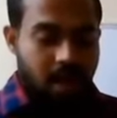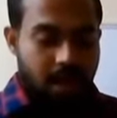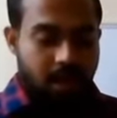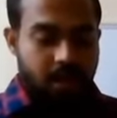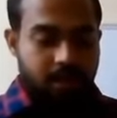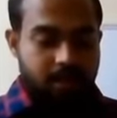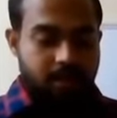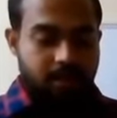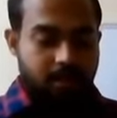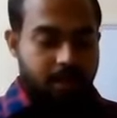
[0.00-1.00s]
And other
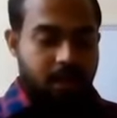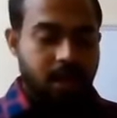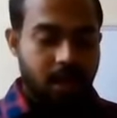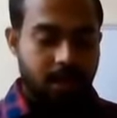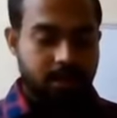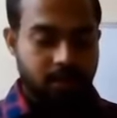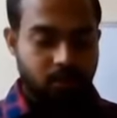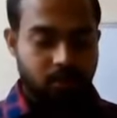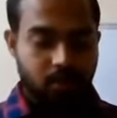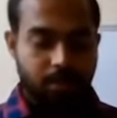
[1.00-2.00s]
systematic research
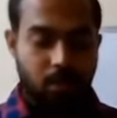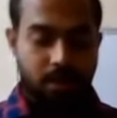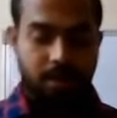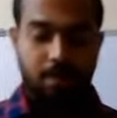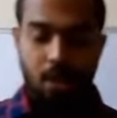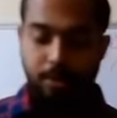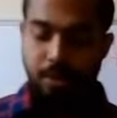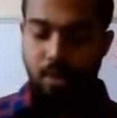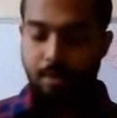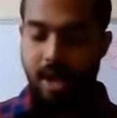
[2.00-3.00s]
going on for
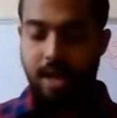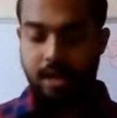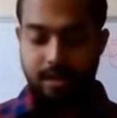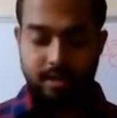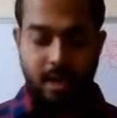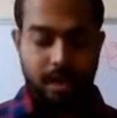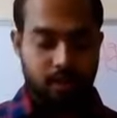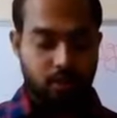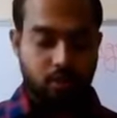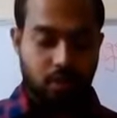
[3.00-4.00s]
development of varieties,
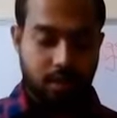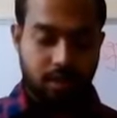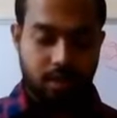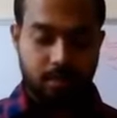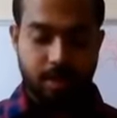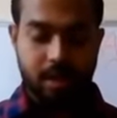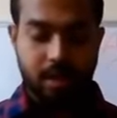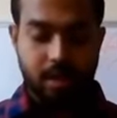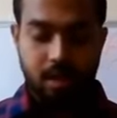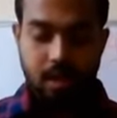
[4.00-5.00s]
and John Gregor
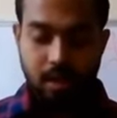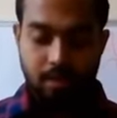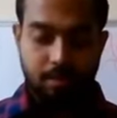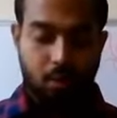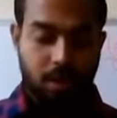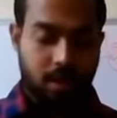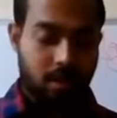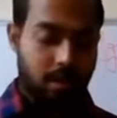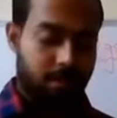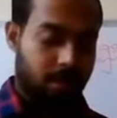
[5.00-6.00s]
Mendel is modern
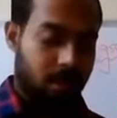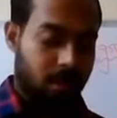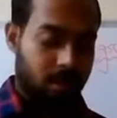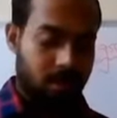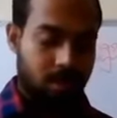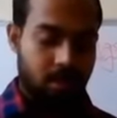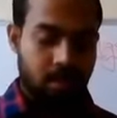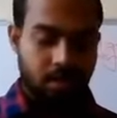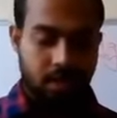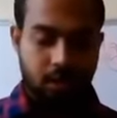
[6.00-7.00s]

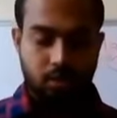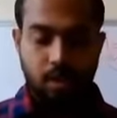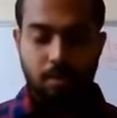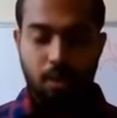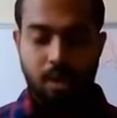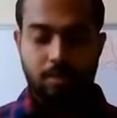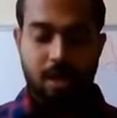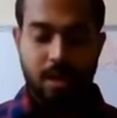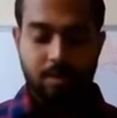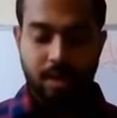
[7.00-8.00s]
lead to the modern
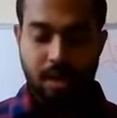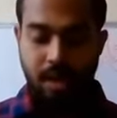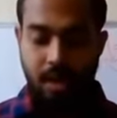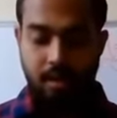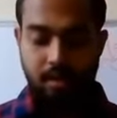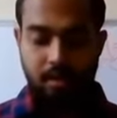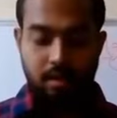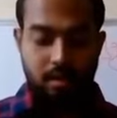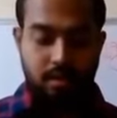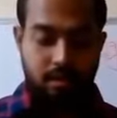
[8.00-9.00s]
plant breeding, and
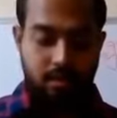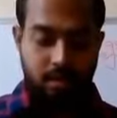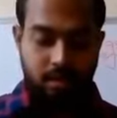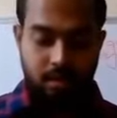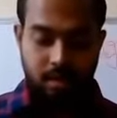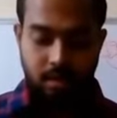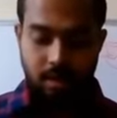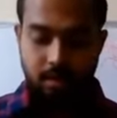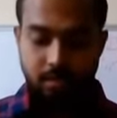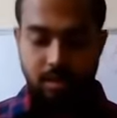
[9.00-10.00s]
he
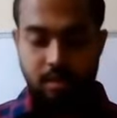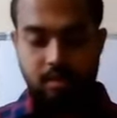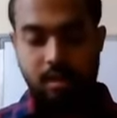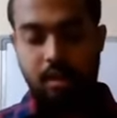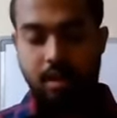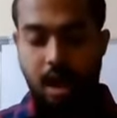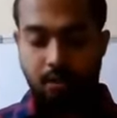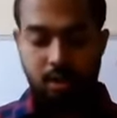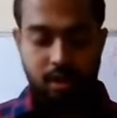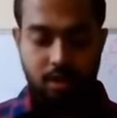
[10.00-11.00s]
gives his
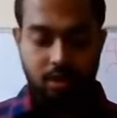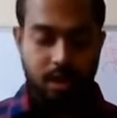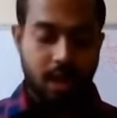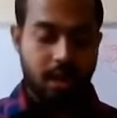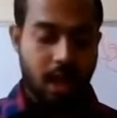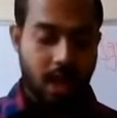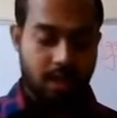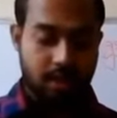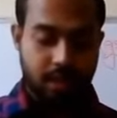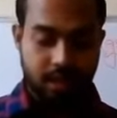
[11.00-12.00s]
Darwin theory in
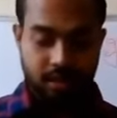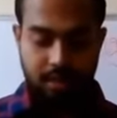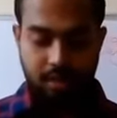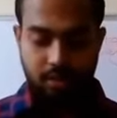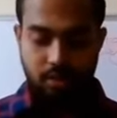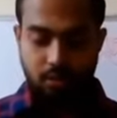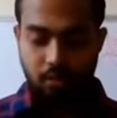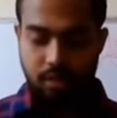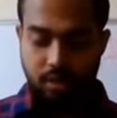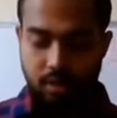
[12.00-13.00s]
1866,
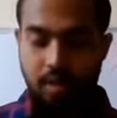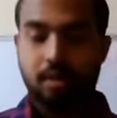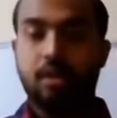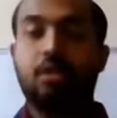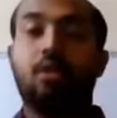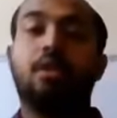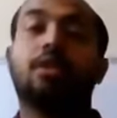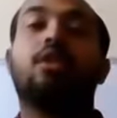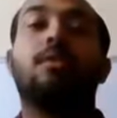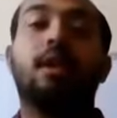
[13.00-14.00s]
which is
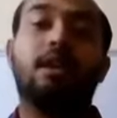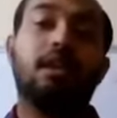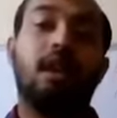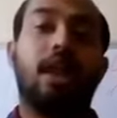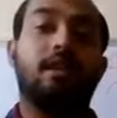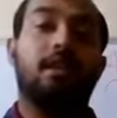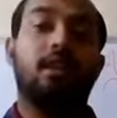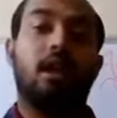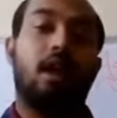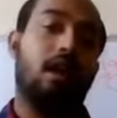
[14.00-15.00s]
recovered in
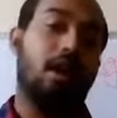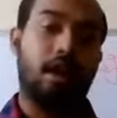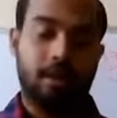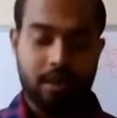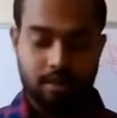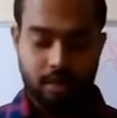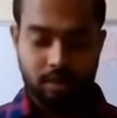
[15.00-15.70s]
1900.